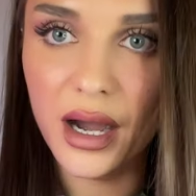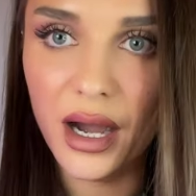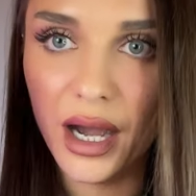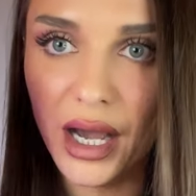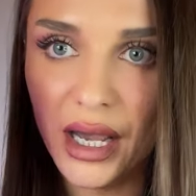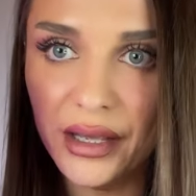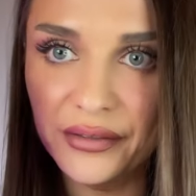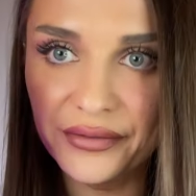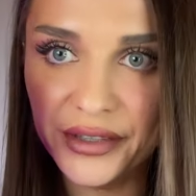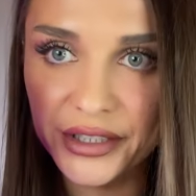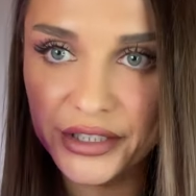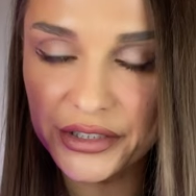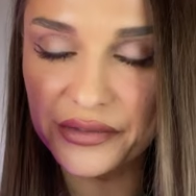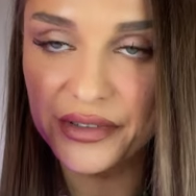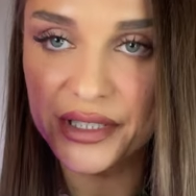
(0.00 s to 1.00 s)
I
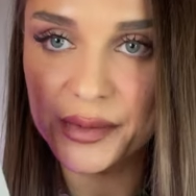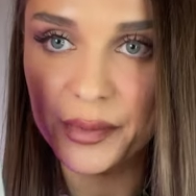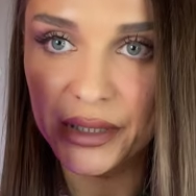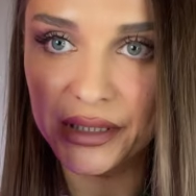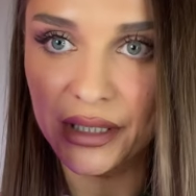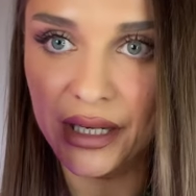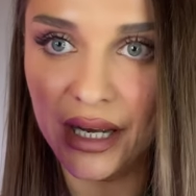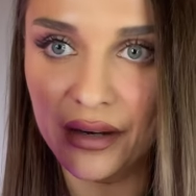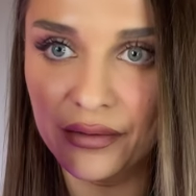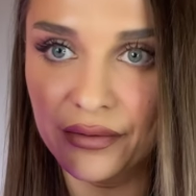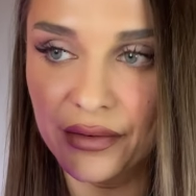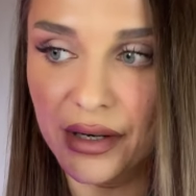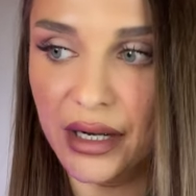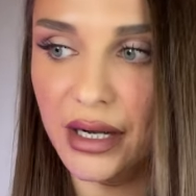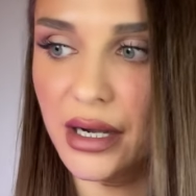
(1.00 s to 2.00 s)
finished this, but I have